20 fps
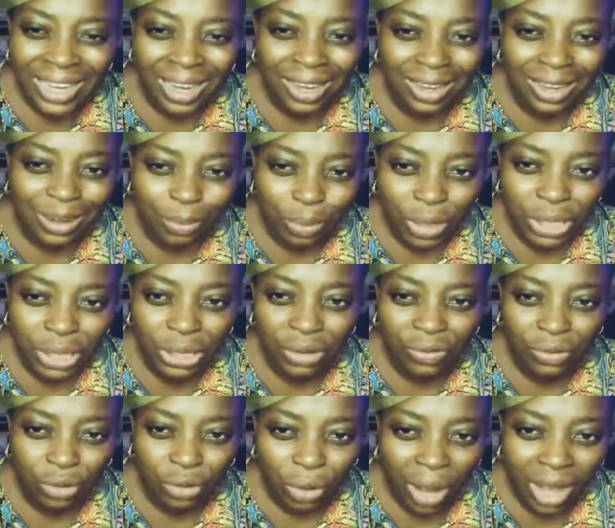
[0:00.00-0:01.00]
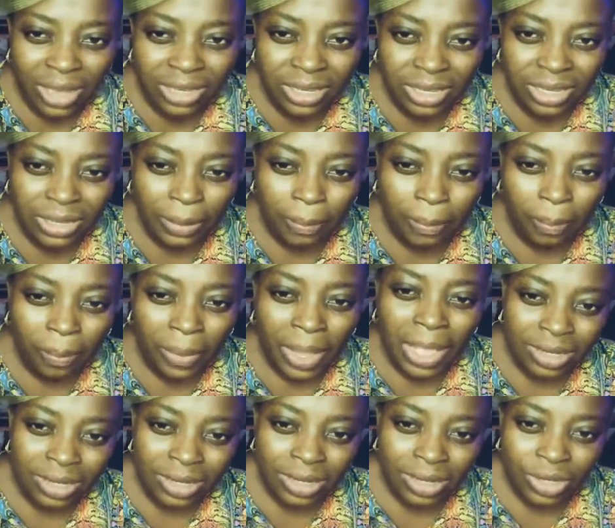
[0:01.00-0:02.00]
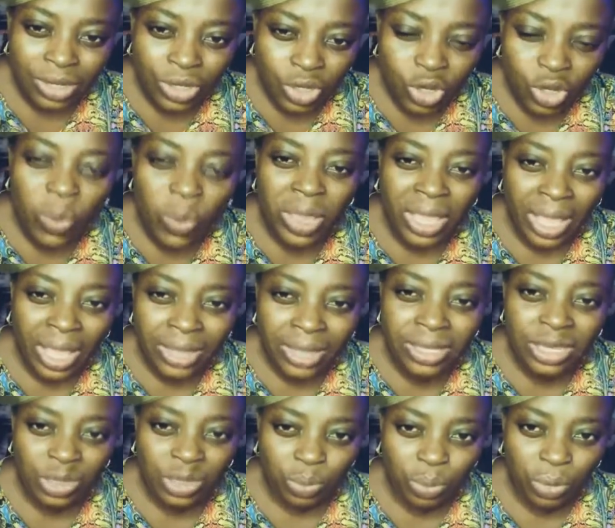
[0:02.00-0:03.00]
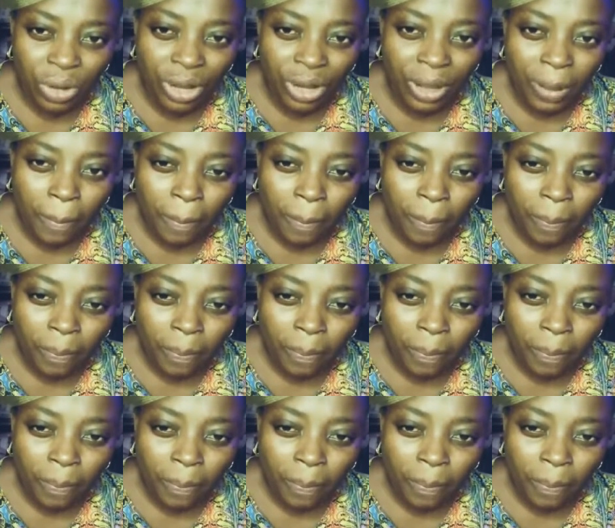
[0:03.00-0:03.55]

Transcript: in the body of Christ. So we got to pray.